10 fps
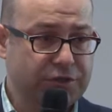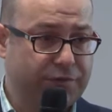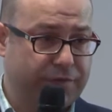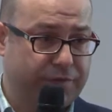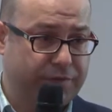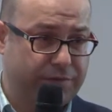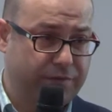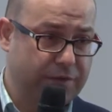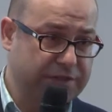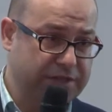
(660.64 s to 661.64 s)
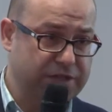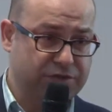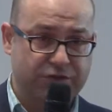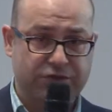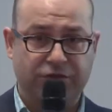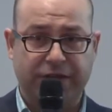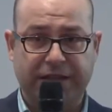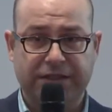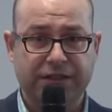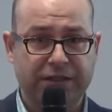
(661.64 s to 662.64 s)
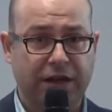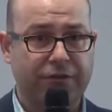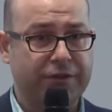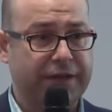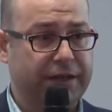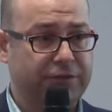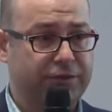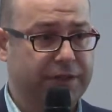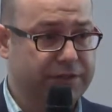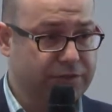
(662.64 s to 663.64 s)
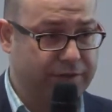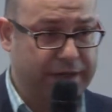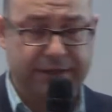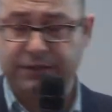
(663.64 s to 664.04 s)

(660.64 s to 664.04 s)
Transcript: of sensors connecting every day to the Internet.